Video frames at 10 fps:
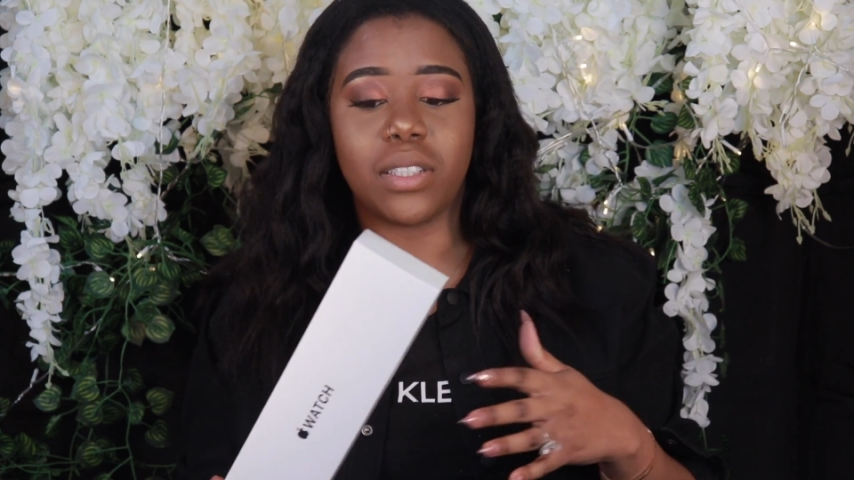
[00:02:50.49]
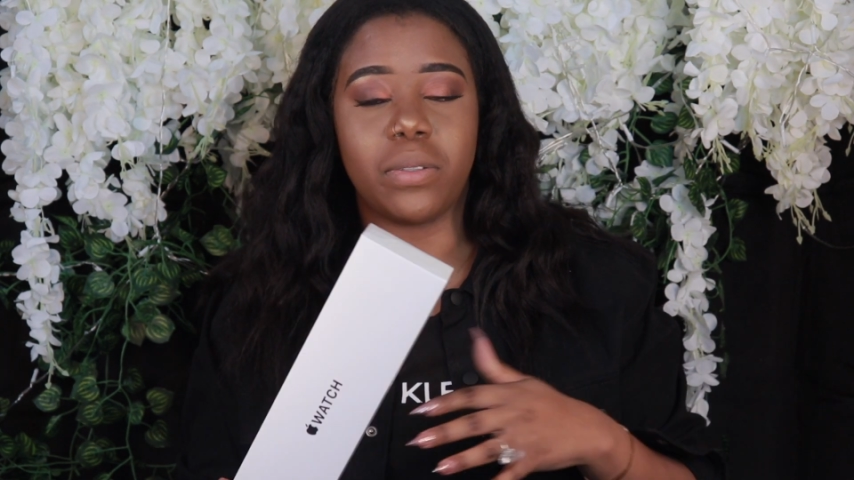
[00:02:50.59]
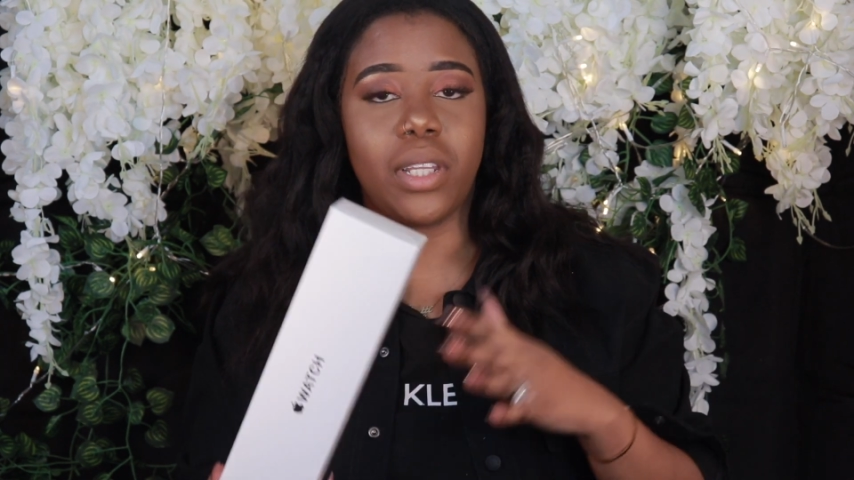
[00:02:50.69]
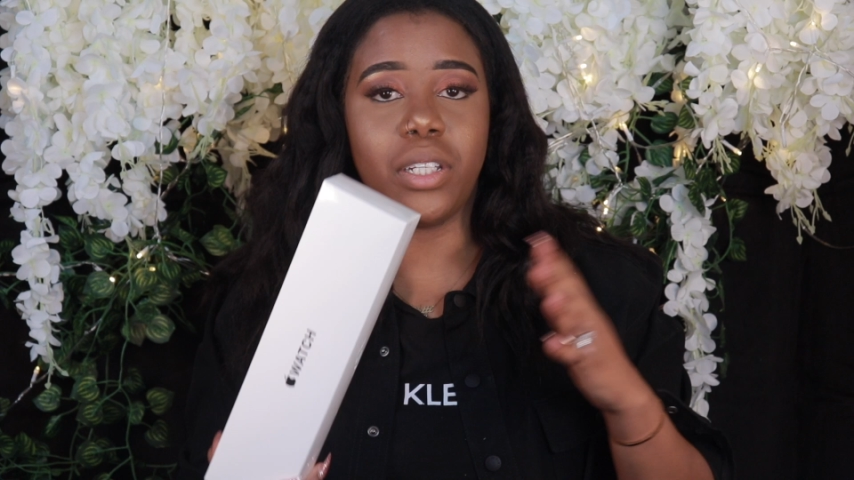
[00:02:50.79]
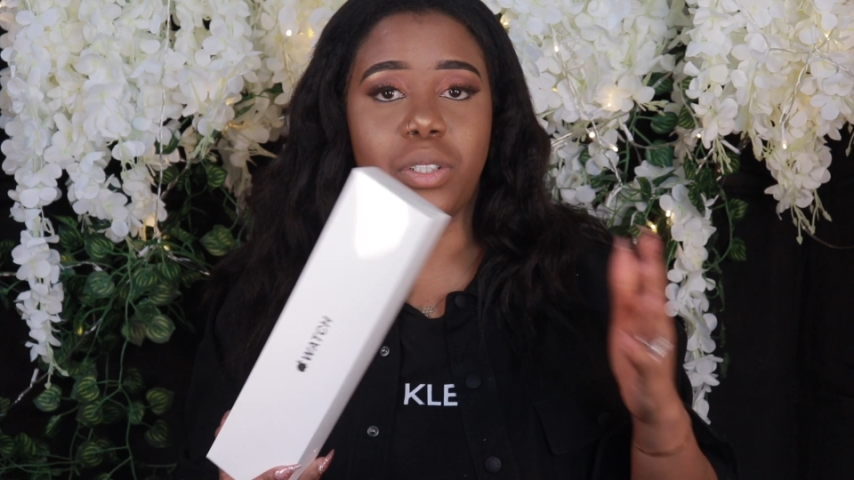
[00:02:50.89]

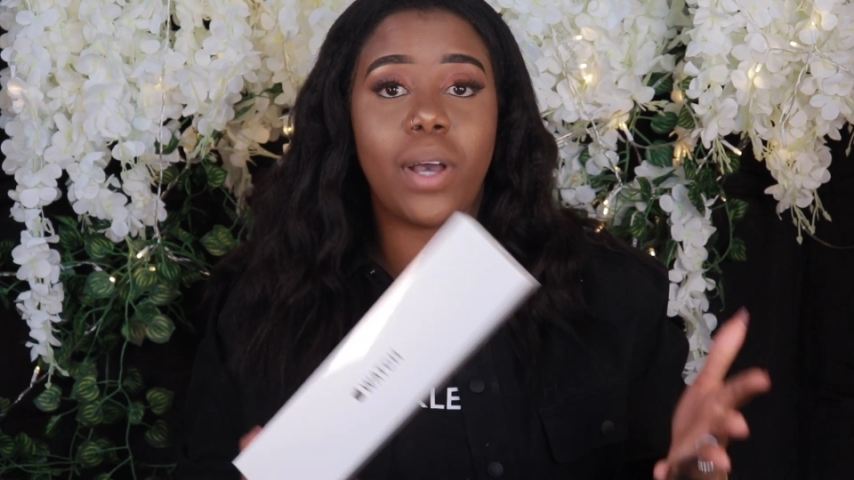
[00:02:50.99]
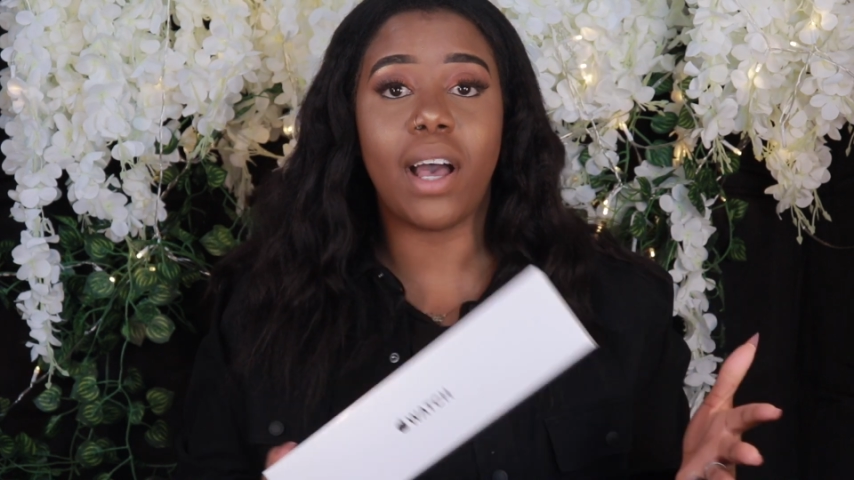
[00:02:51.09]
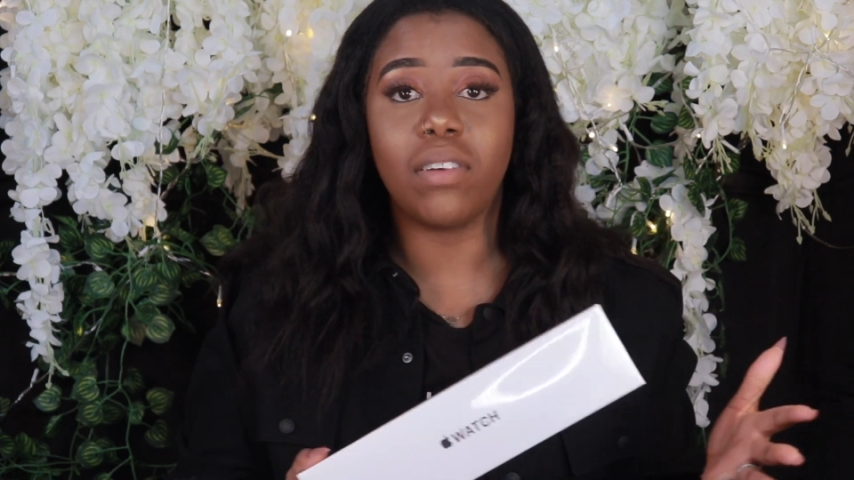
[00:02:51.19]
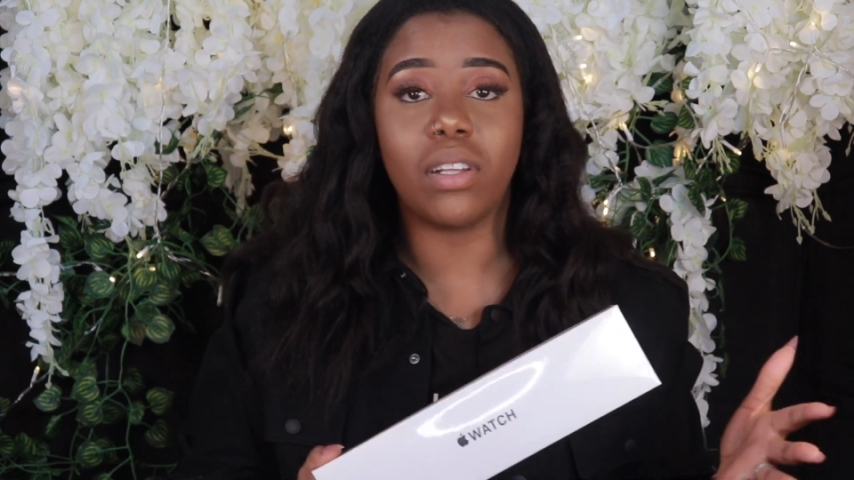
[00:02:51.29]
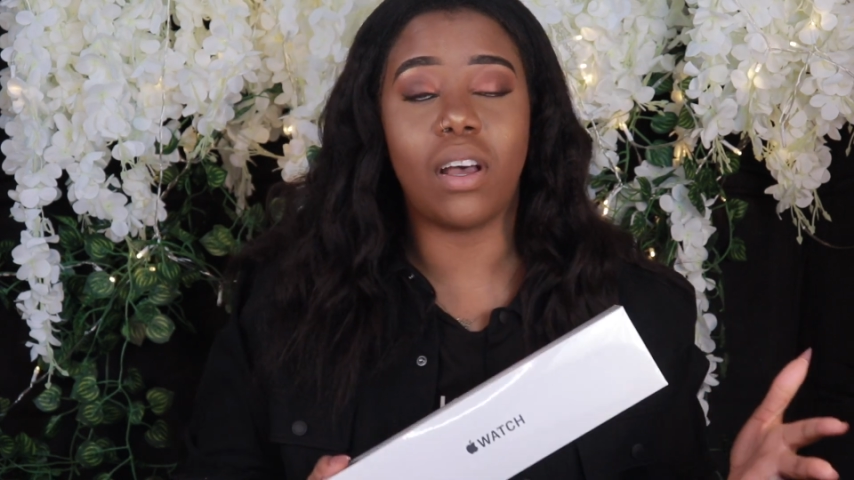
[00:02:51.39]
So they do
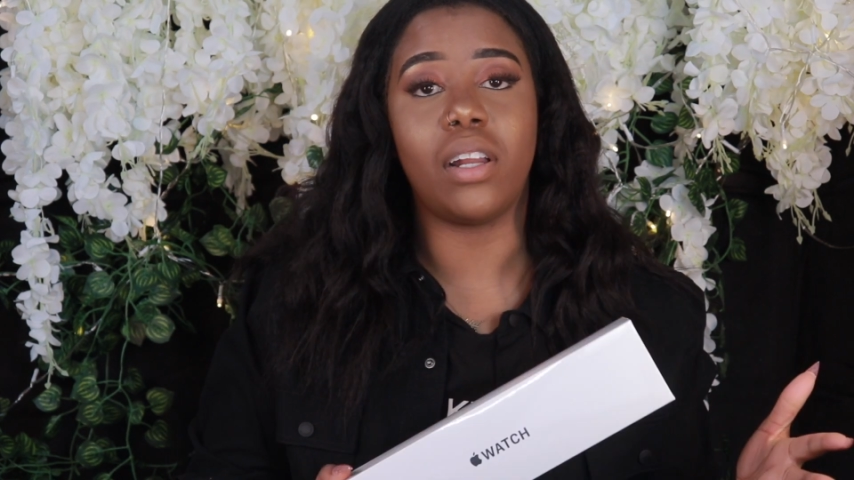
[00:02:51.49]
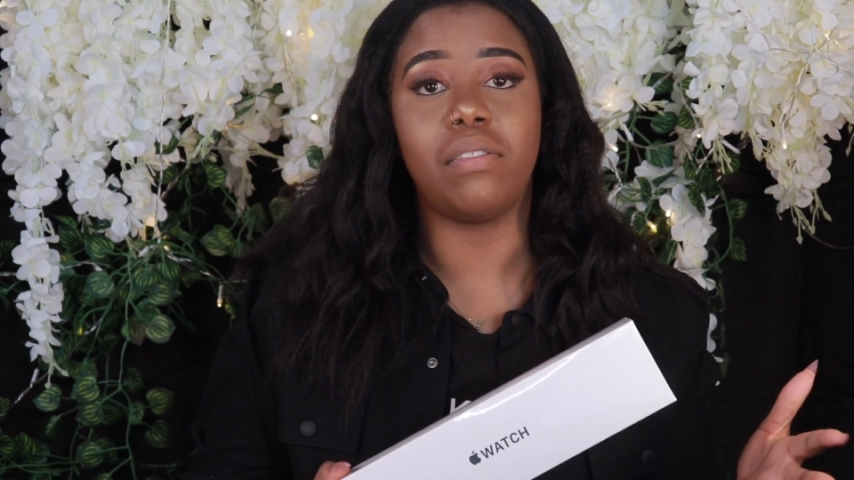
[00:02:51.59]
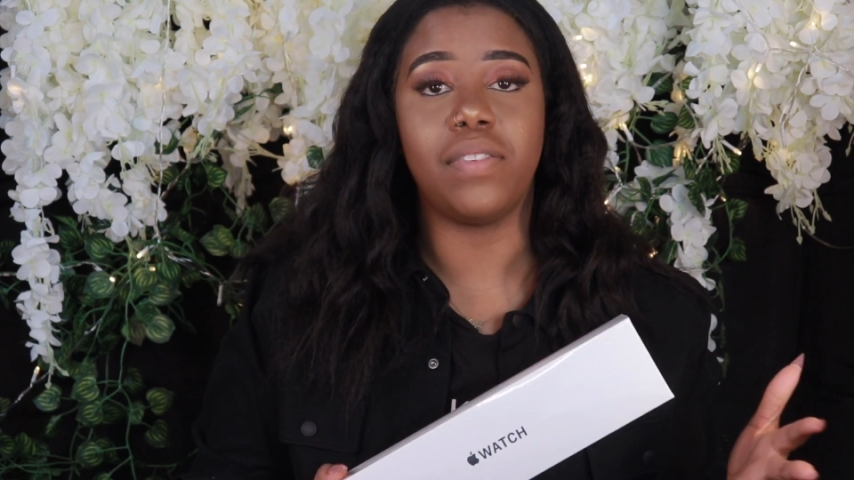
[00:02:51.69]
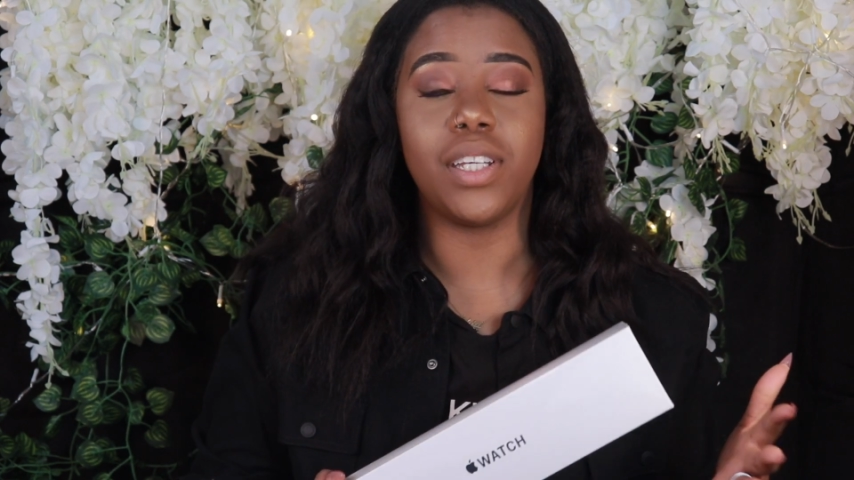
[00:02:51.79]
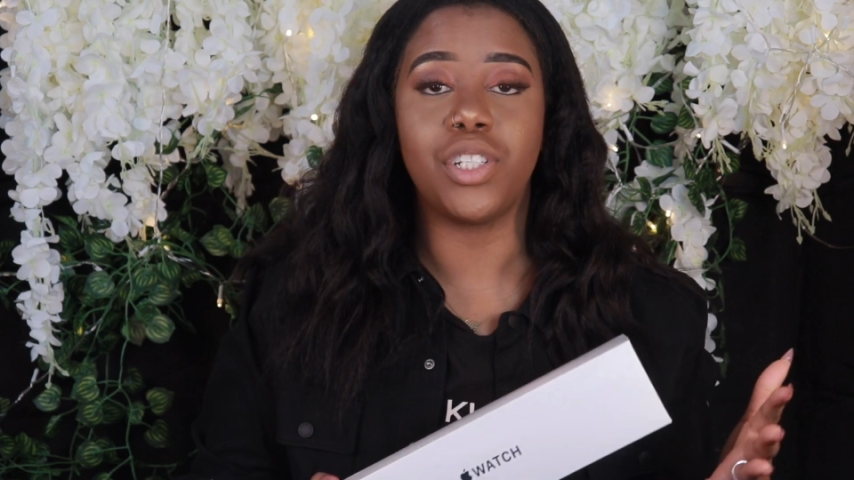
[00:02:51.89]
have a lot
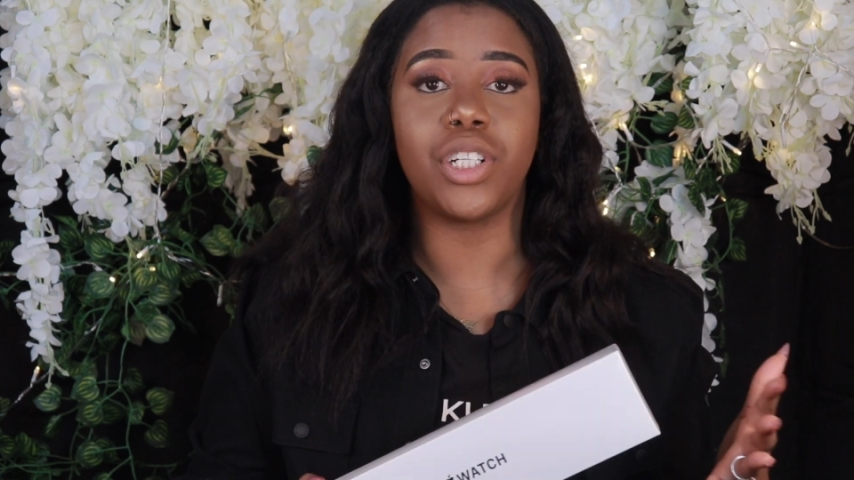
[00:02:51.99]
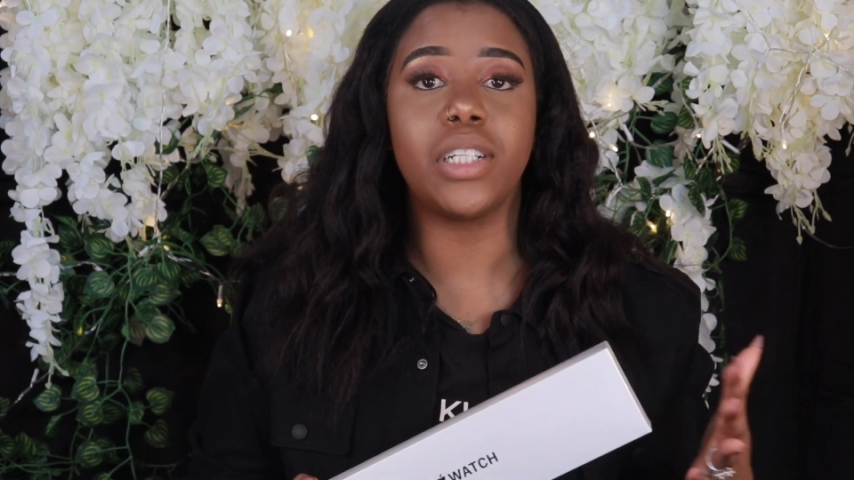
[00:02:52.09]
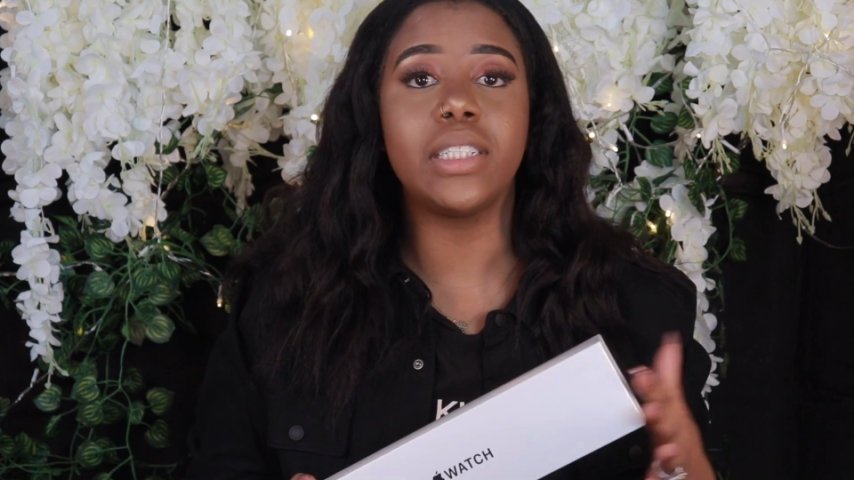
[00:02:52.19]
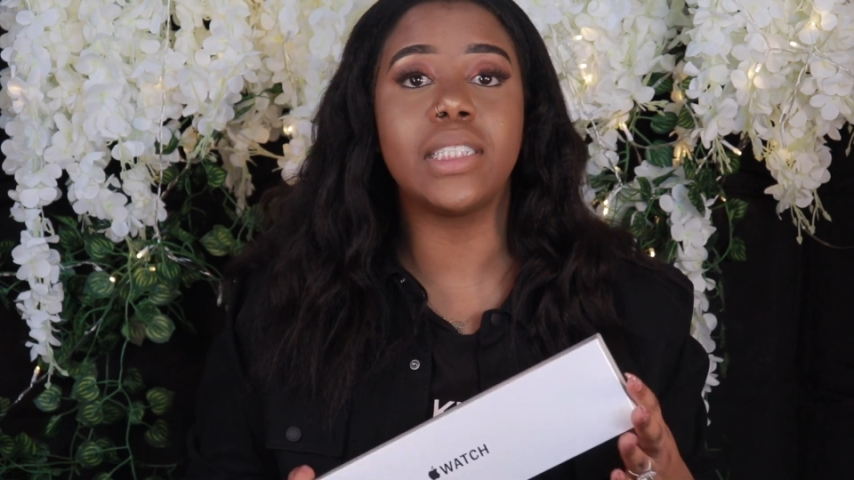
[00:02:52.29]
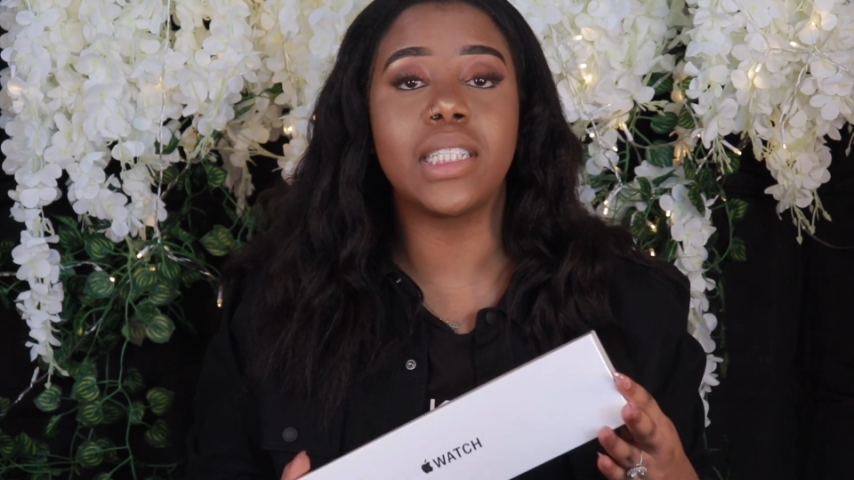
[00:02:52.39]
of
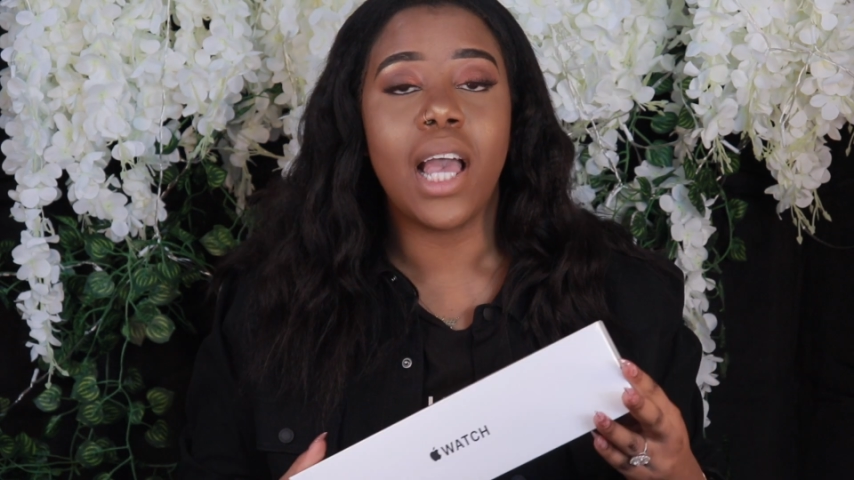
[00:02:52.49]
features,